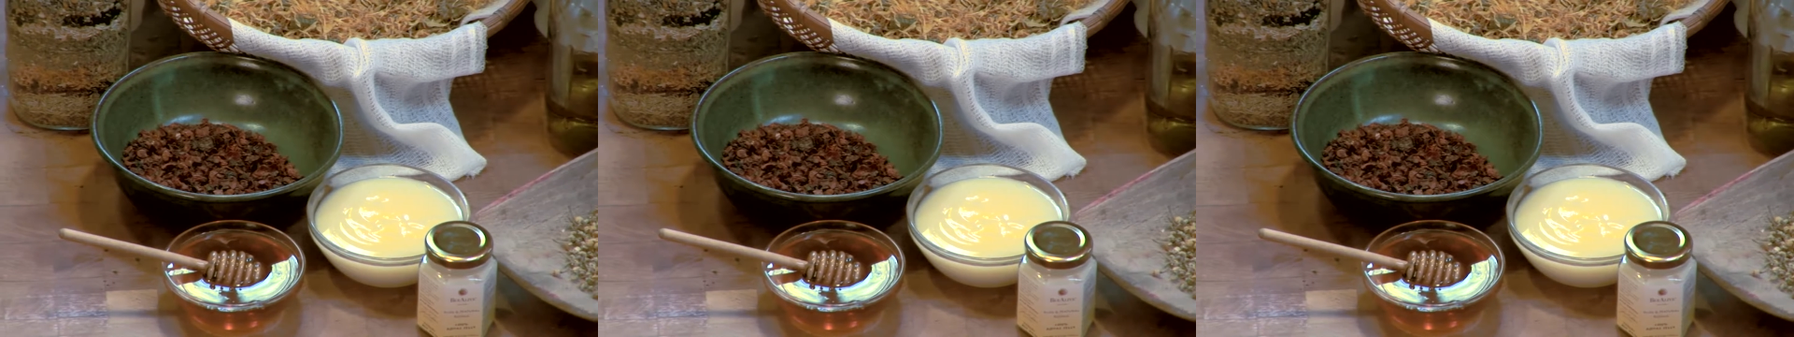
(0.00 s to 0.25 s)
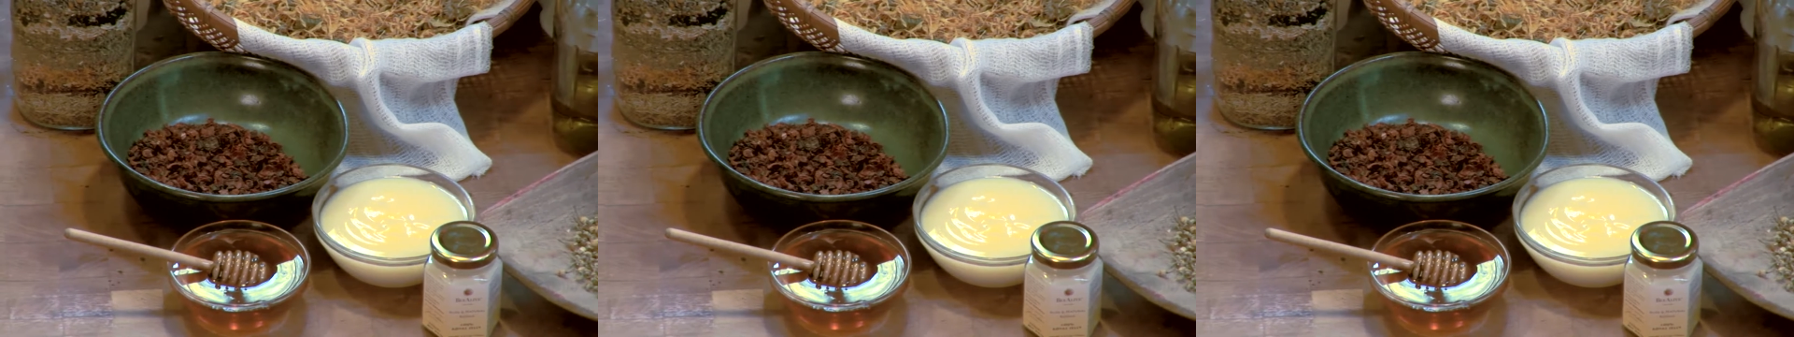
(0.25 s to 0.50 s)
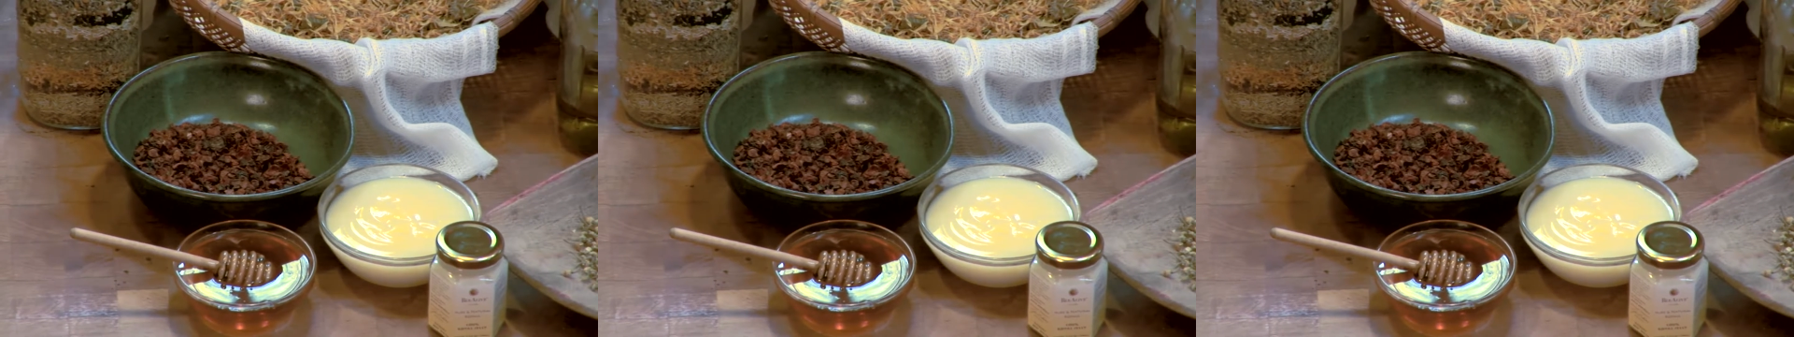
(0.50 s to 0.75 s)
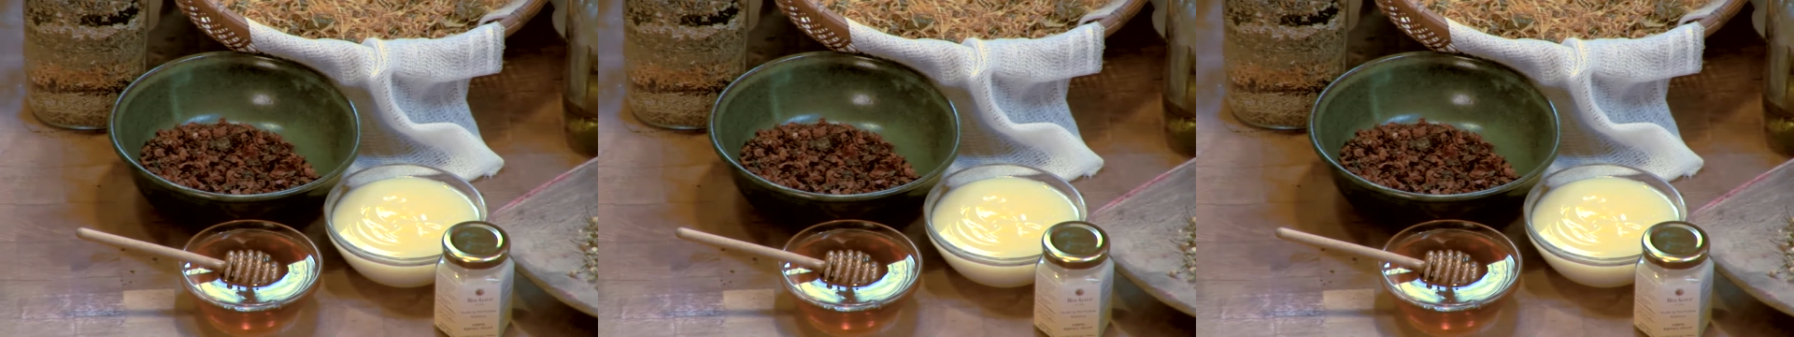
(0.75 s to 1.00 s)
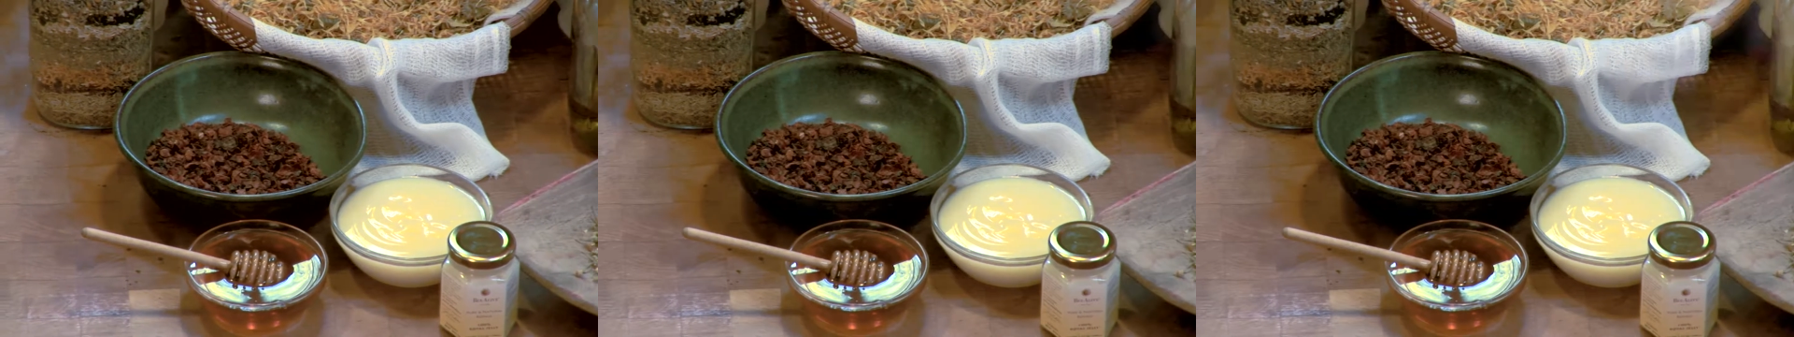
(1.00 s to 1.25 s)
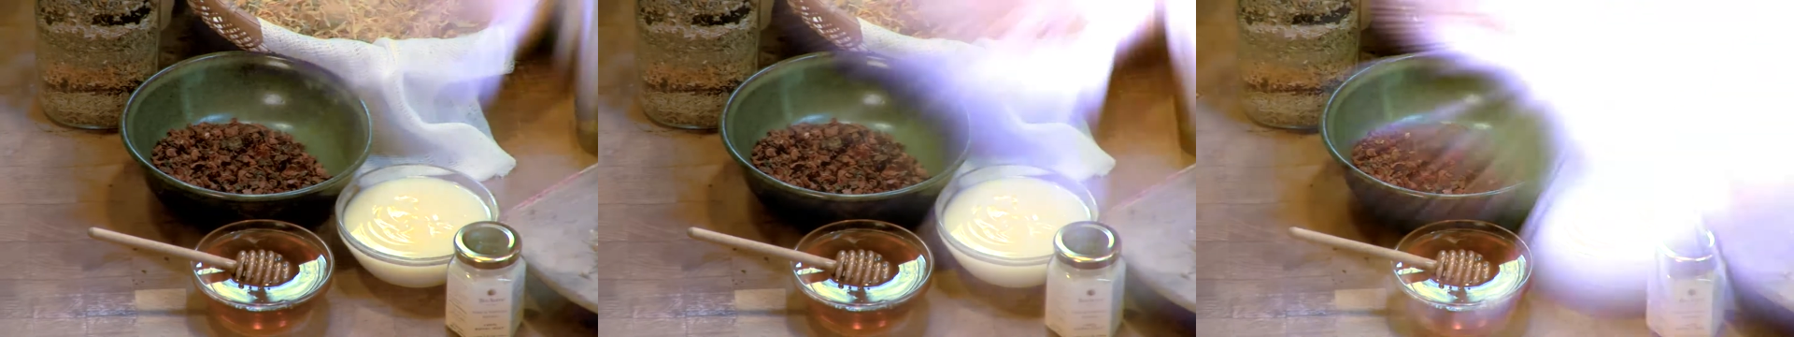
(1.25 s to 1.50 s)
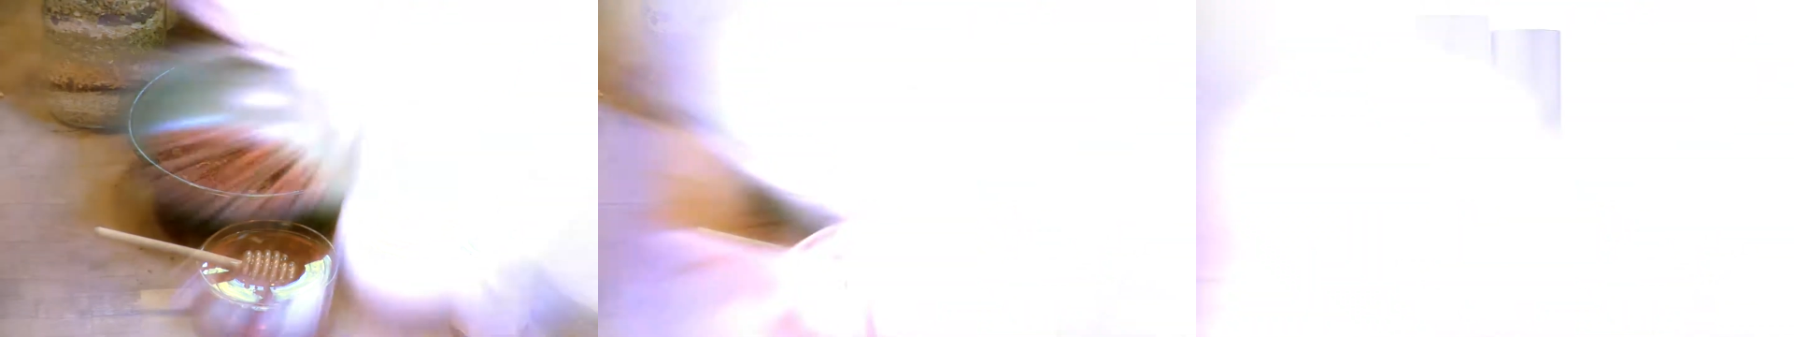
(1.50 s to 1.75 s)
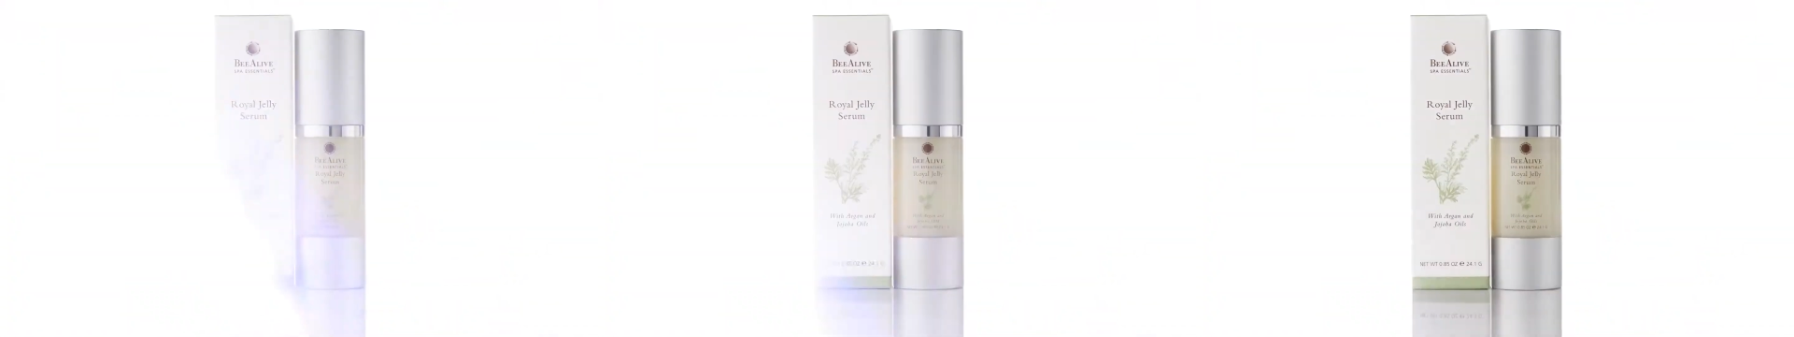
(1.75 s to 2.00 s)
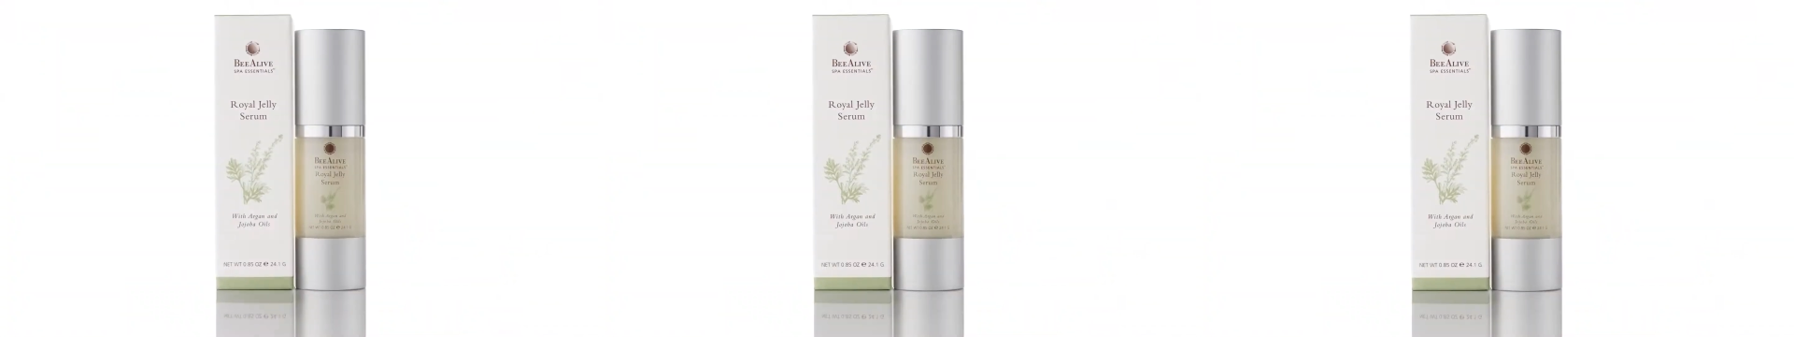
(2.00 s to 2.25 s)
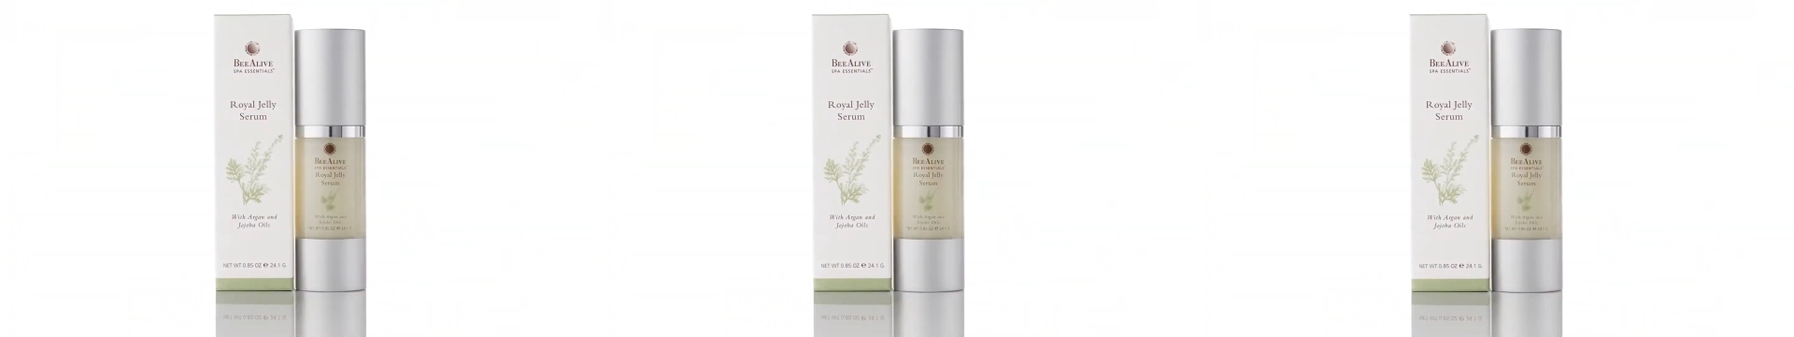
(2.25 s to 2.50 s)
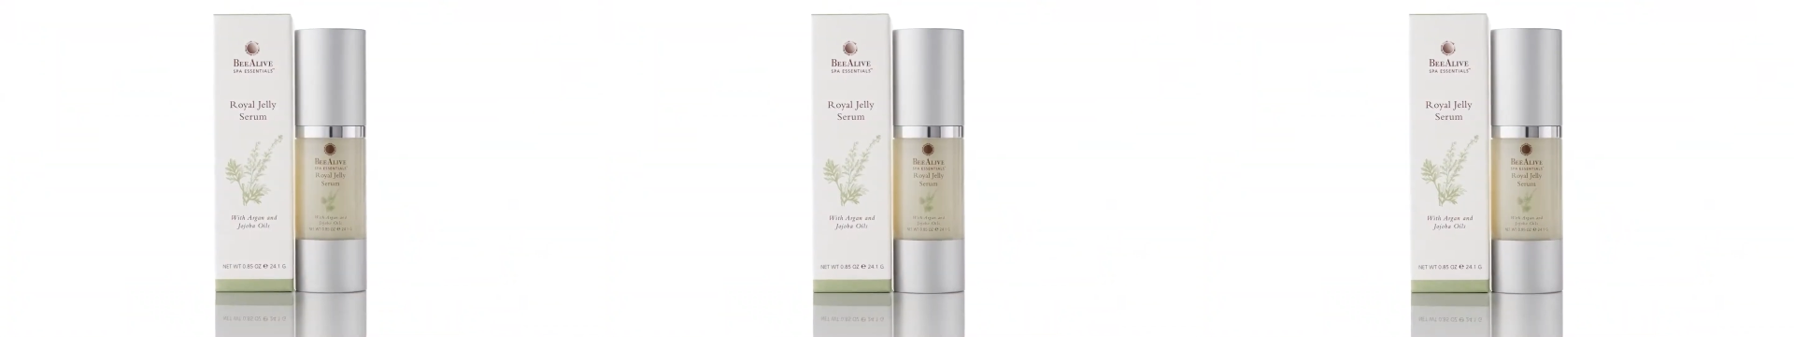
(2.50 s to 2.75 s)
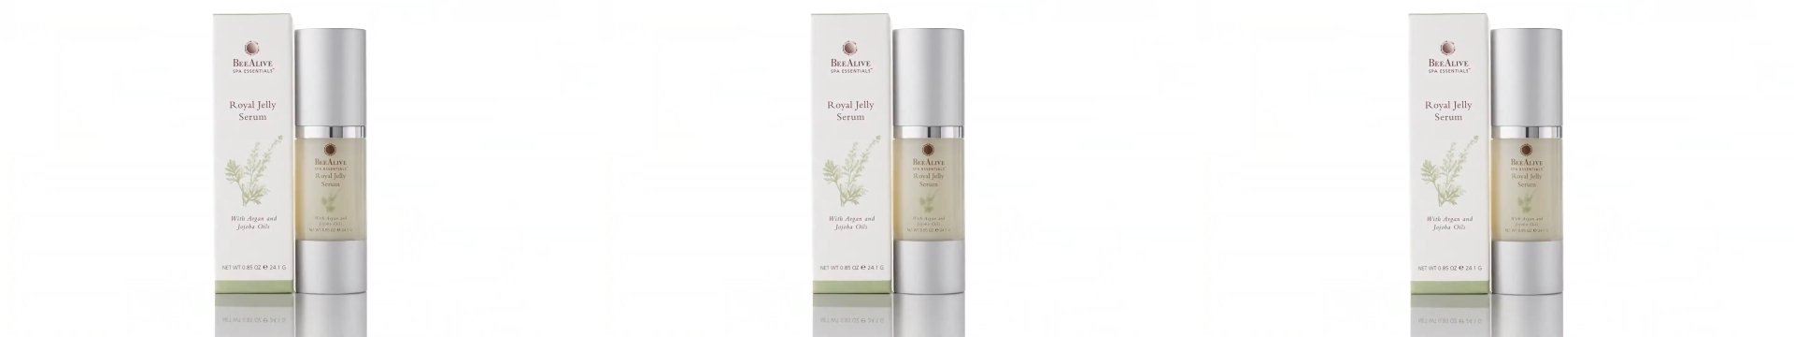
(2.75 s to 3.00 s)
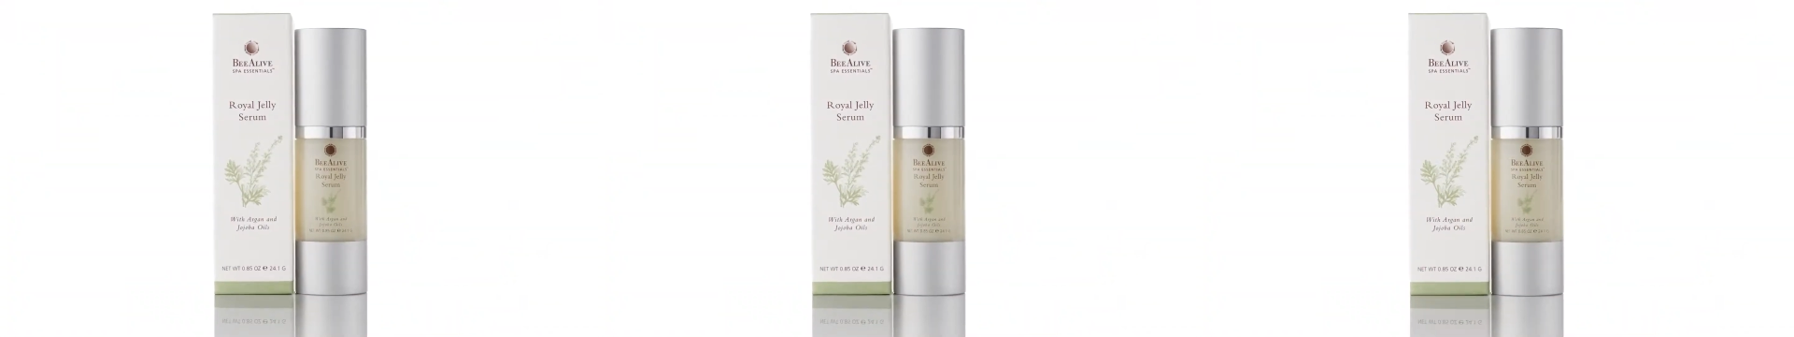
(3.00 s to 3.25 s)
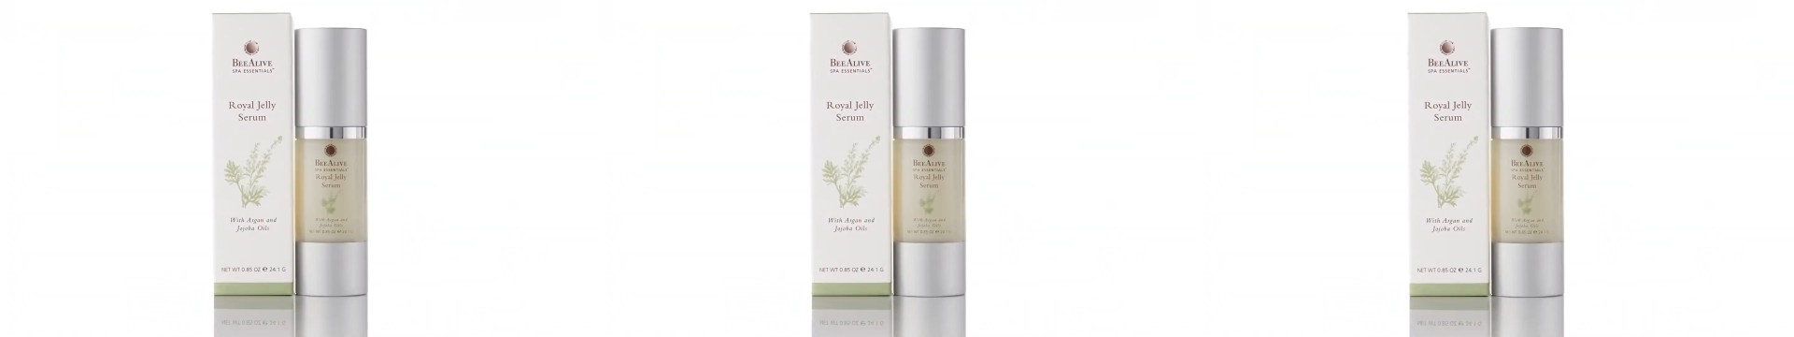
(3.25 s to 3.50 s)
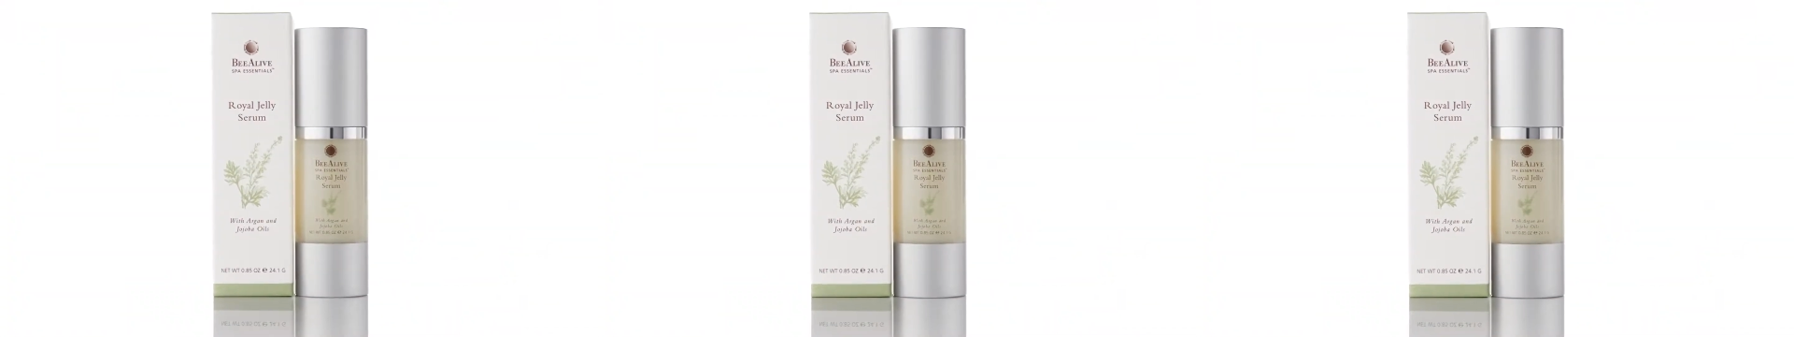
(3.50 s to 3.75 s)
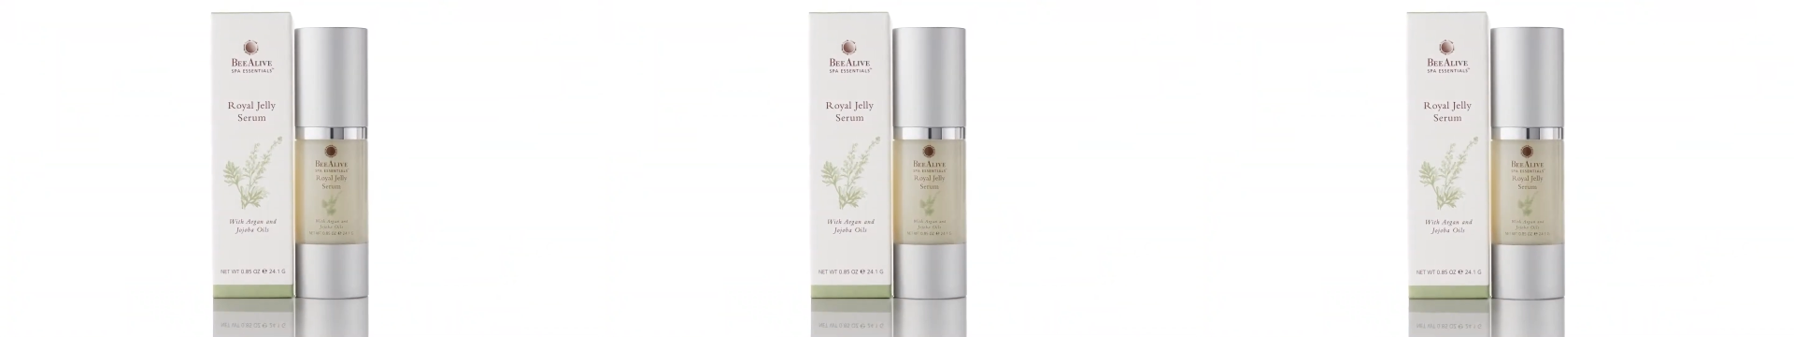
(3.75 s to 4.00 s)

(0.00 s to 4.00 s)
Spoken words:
Nobody's mouth can be seen.